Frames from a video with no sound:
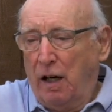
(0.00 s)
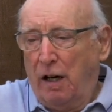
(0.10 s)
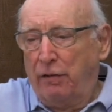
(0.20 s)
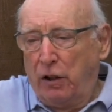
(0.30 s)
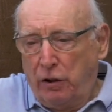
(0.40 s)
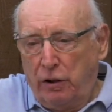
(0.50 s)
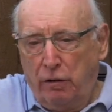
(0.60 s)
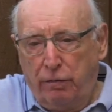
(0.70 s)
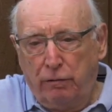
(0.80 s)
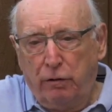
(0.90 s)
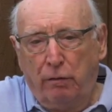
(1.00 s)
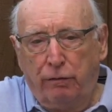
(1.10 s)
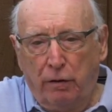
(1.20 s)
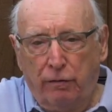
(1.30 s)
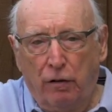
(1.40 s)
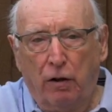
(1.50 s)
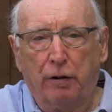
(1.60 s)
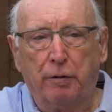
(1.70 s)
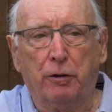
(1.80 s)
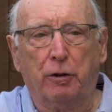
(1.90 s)
Have I got enough room for a
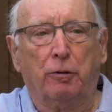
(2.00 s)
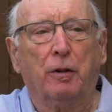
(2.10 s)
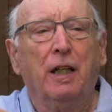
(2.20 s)
follow through?